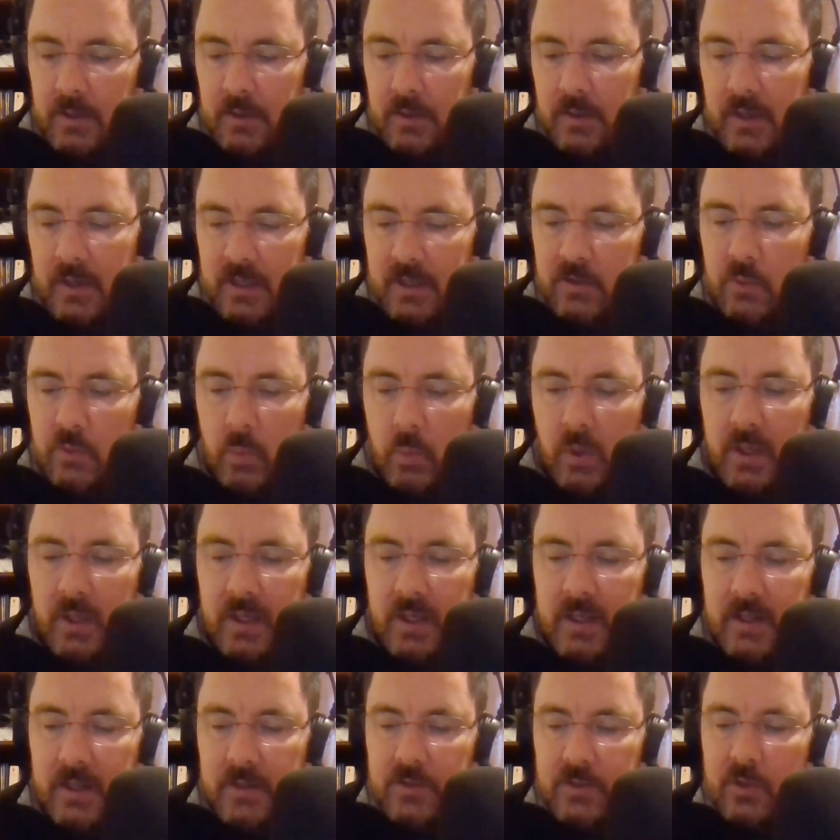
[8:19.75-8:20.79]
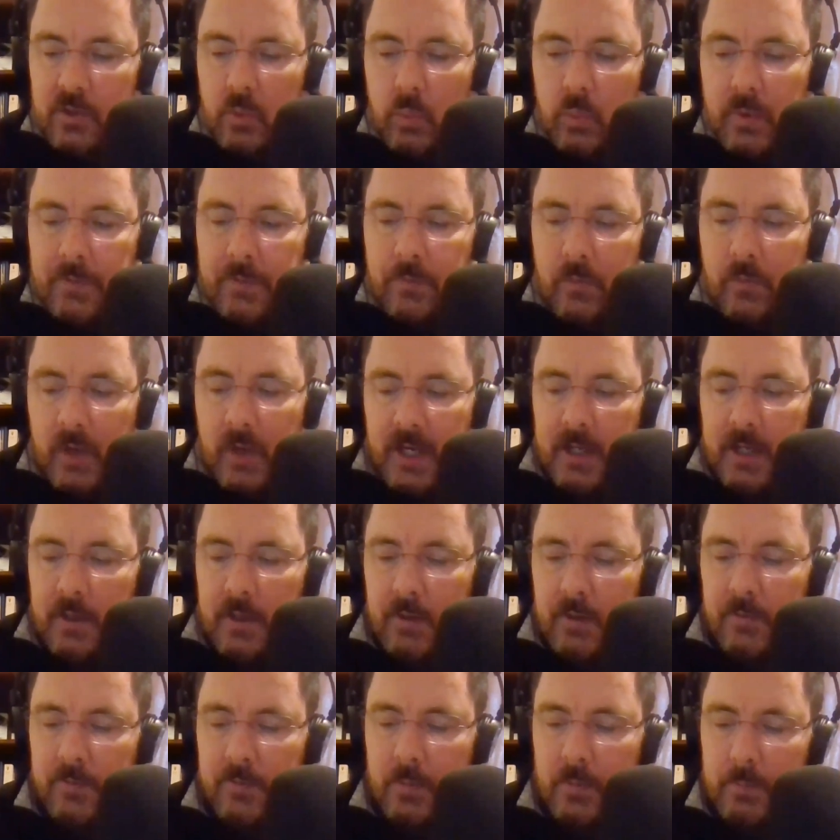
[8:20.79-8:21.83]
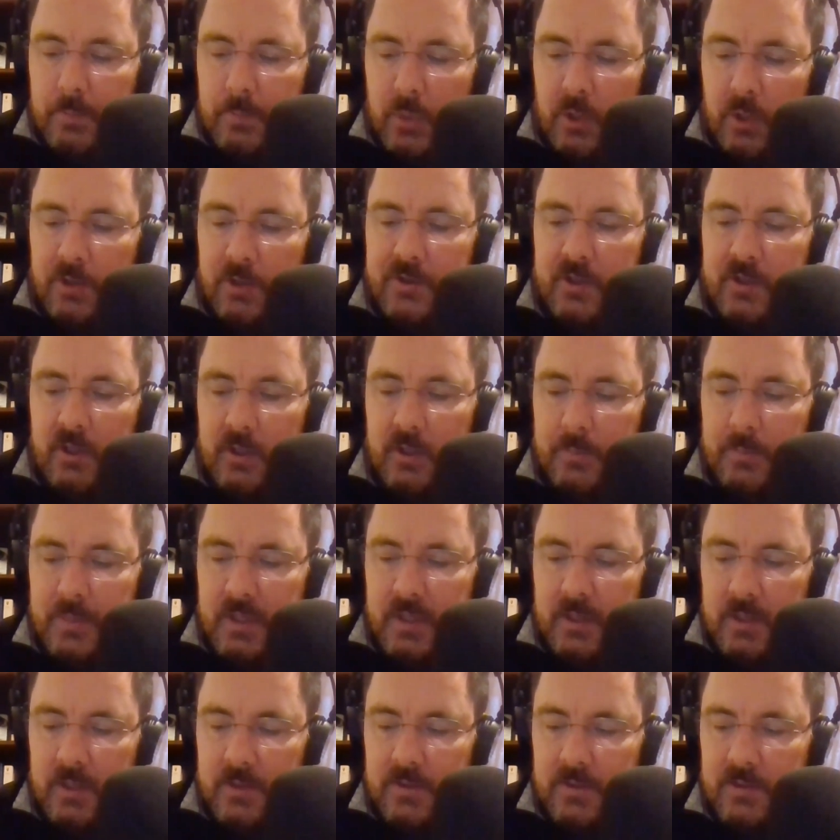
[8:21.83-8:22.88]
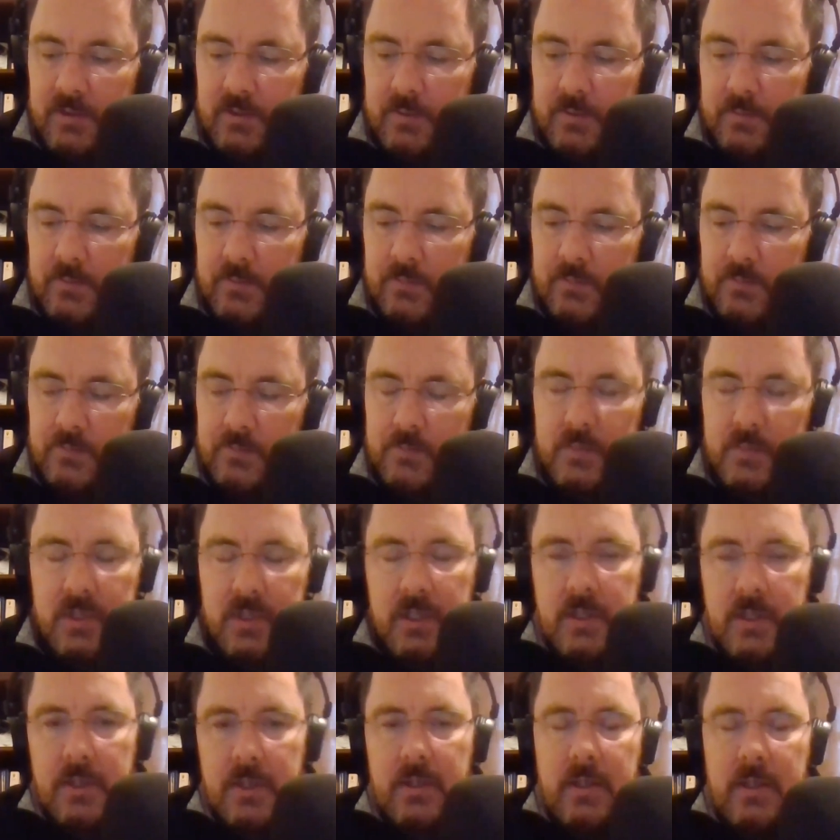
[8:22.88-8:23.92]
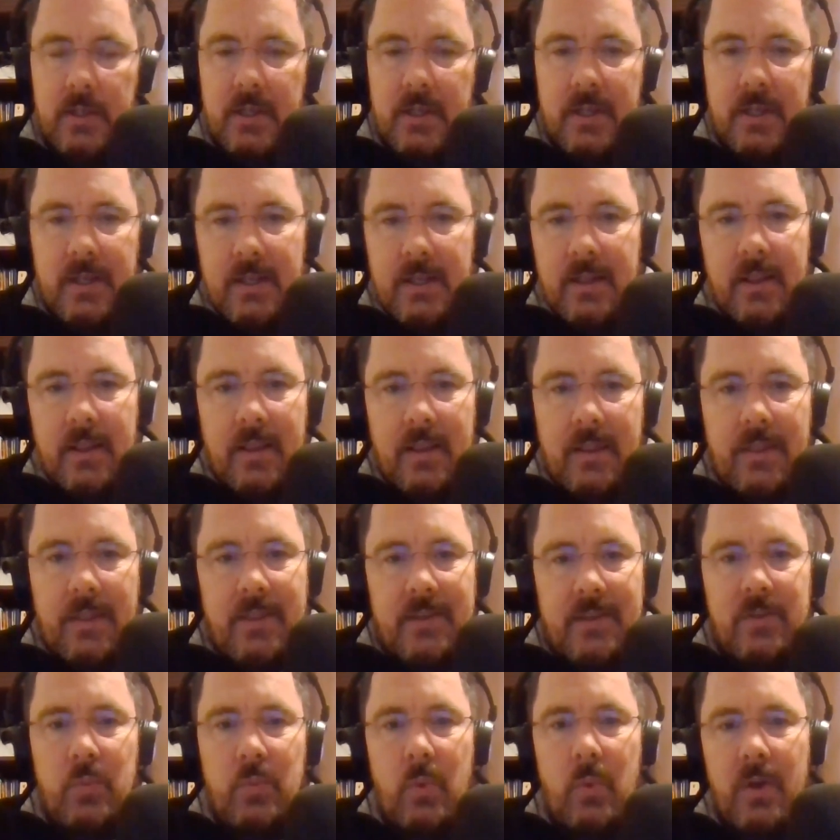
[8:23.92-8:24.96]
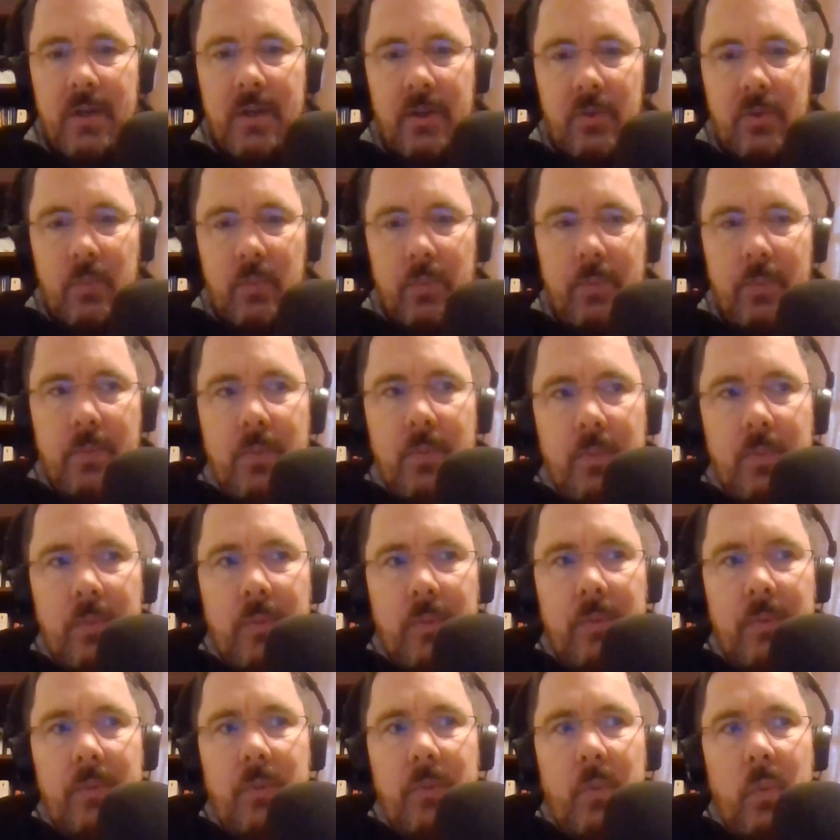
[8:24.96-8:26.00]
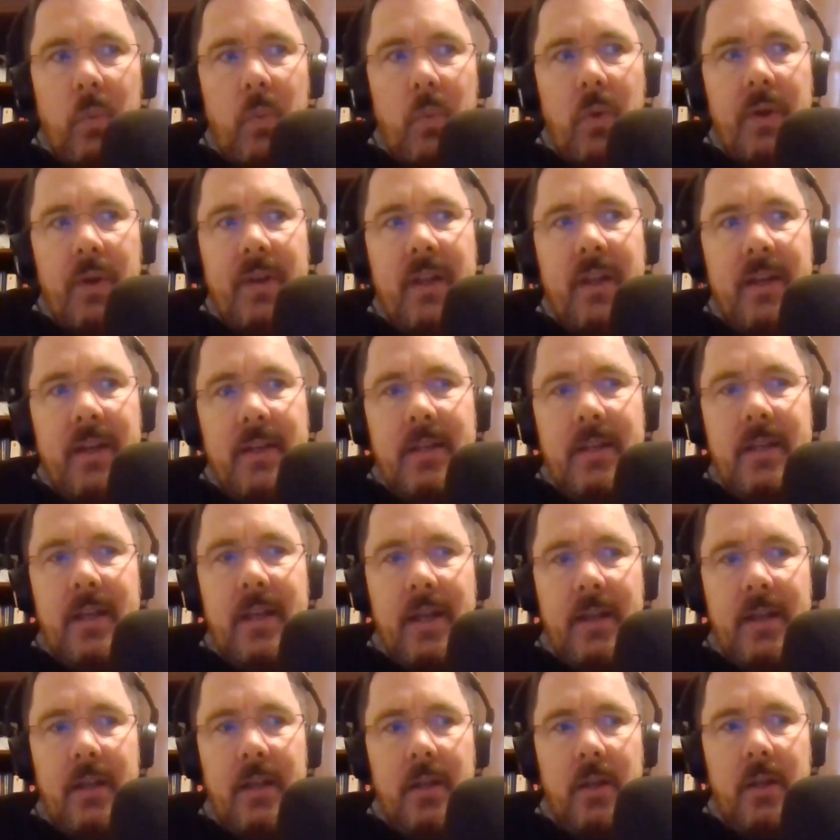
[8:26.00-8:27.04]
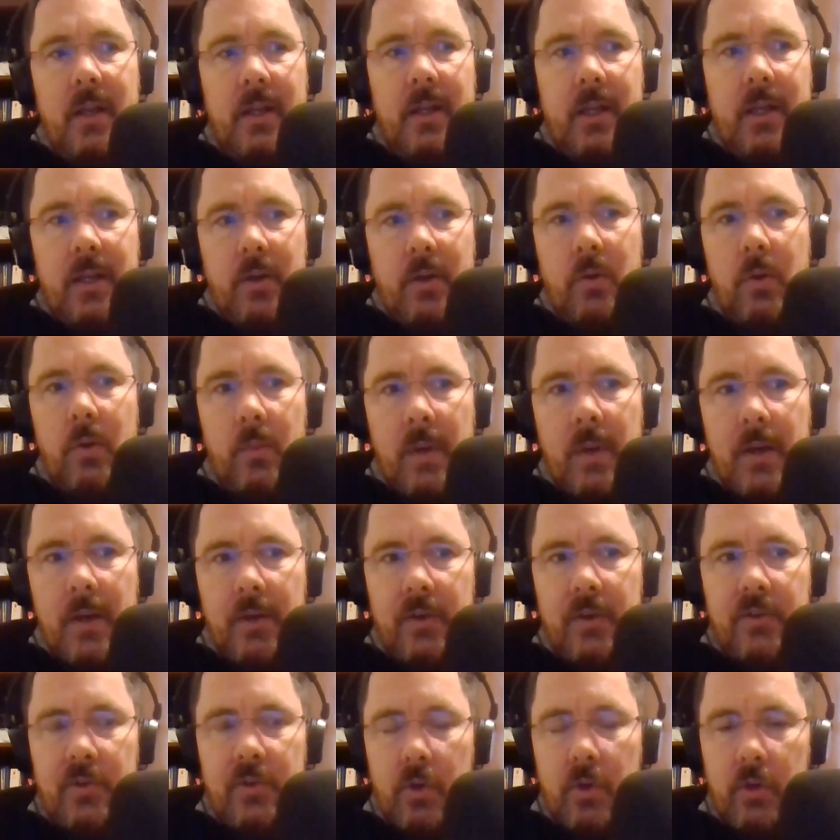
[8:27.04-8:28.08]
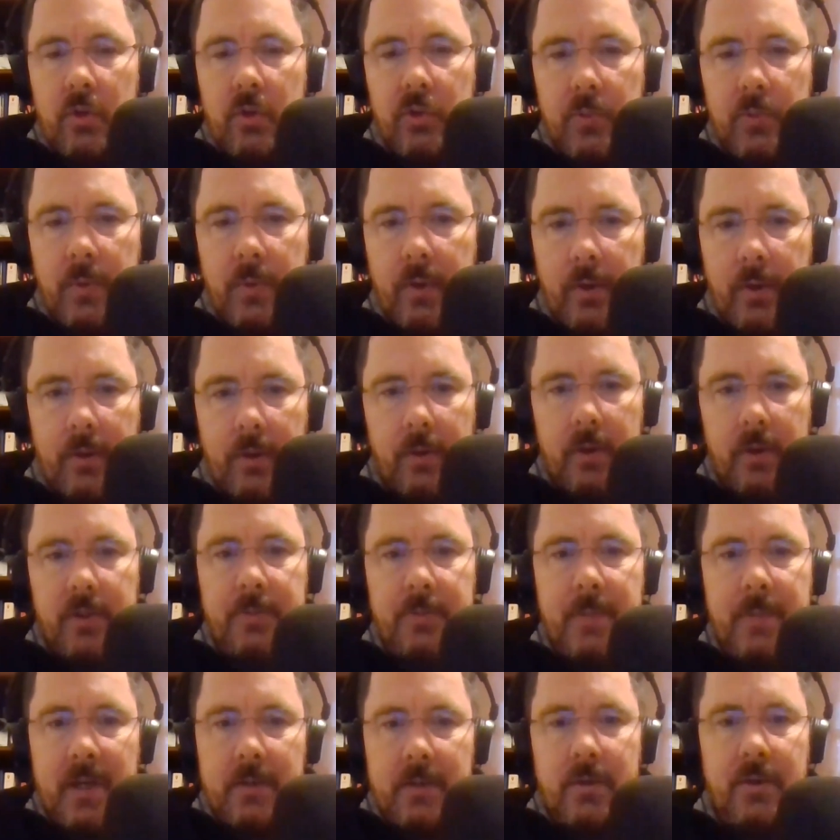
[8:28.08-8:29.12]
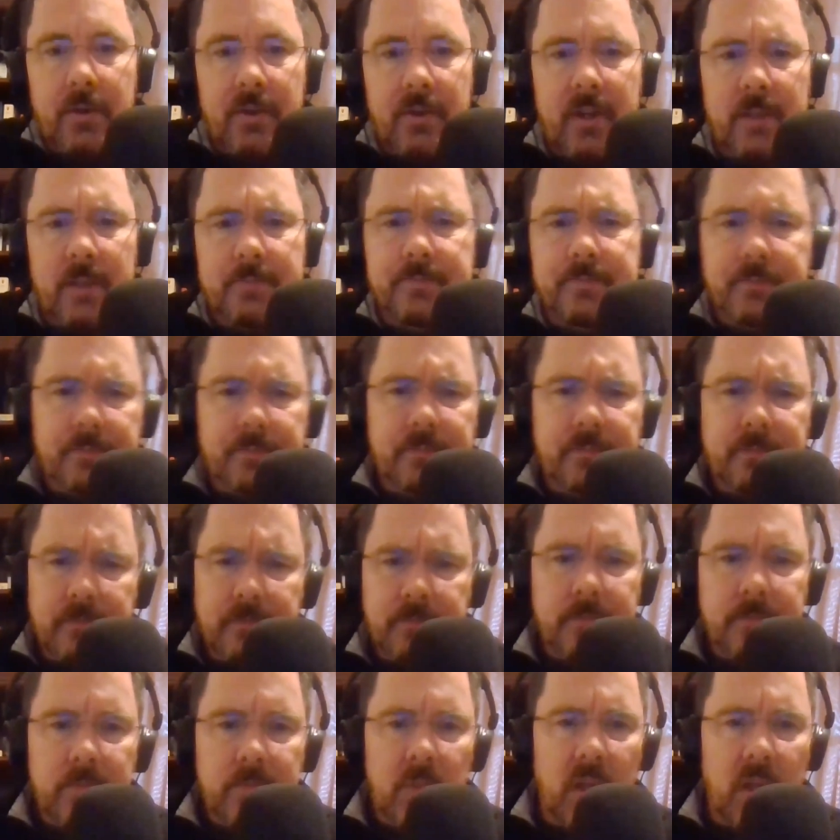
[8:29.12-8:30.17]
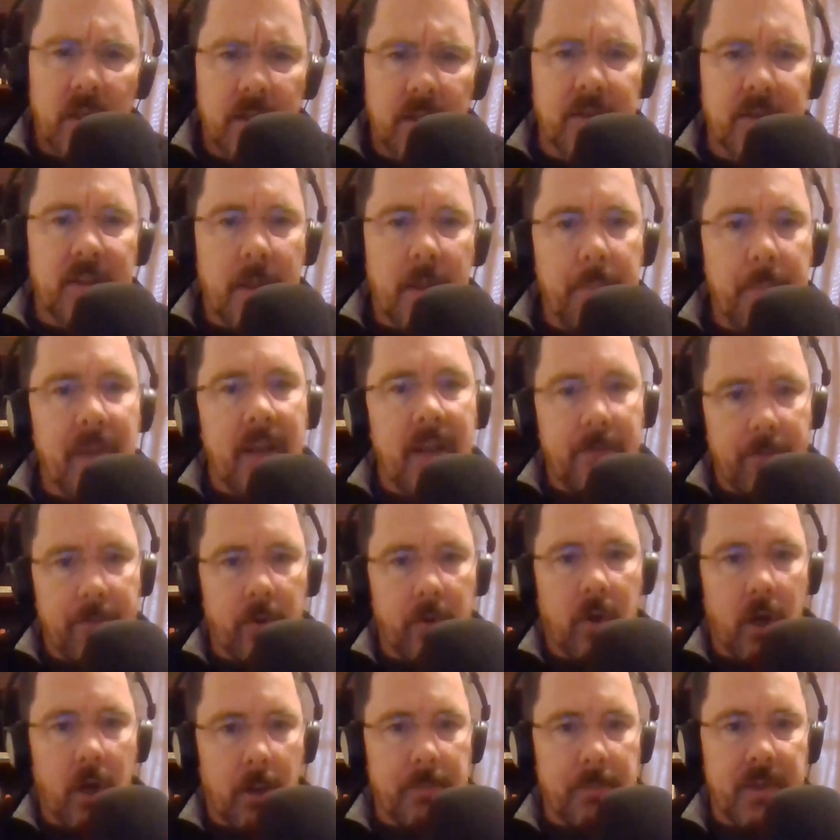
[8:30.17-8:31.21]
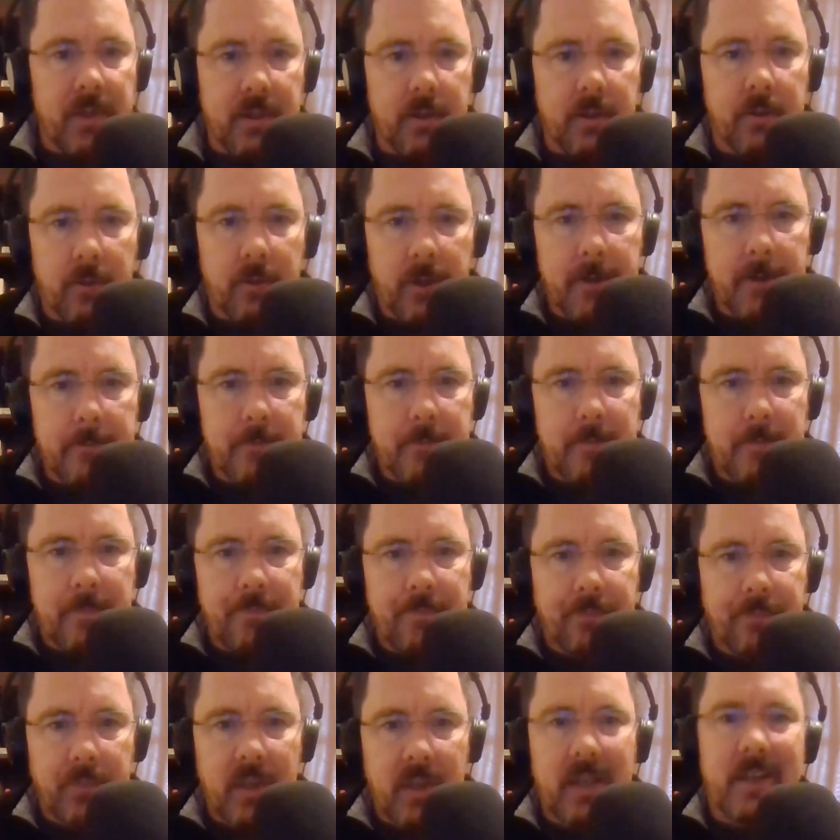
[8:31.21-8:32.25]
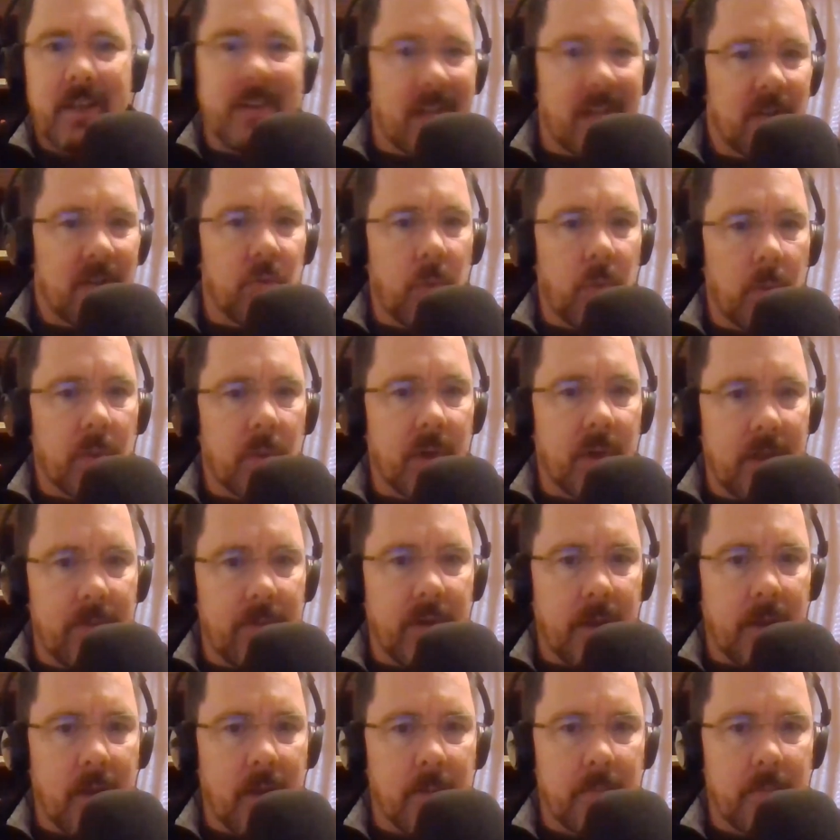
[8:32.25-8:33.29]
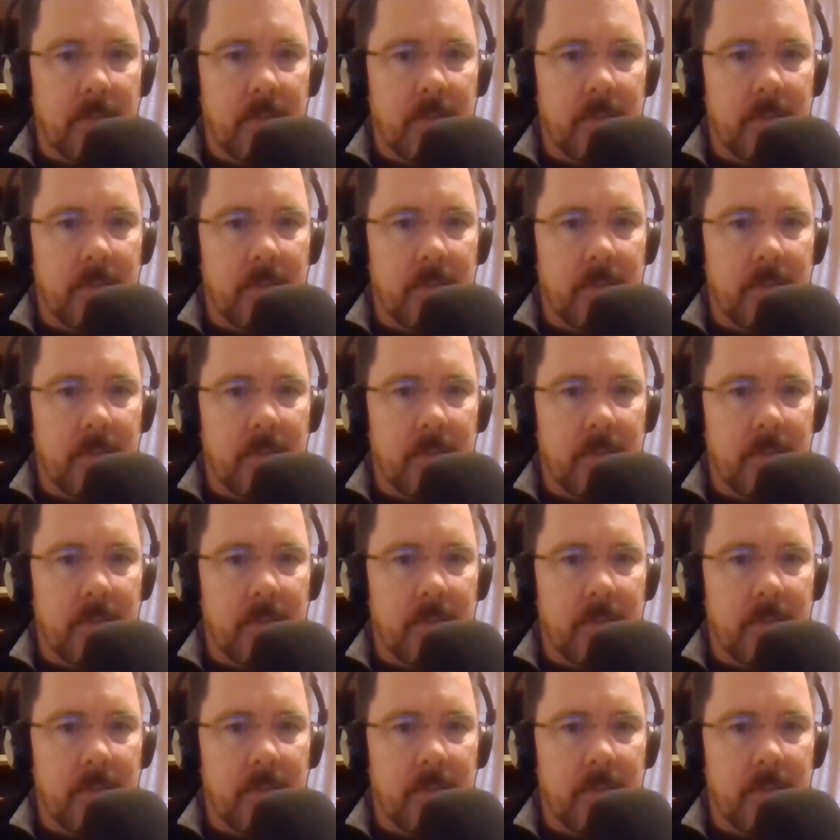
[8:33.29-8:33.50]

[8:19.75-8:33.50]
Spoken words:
The next one is refrain from personal opinions. This one is one that I kind of go around in circles with other inspectors on, because they pay for our opinion, right? And that's what we're giving them.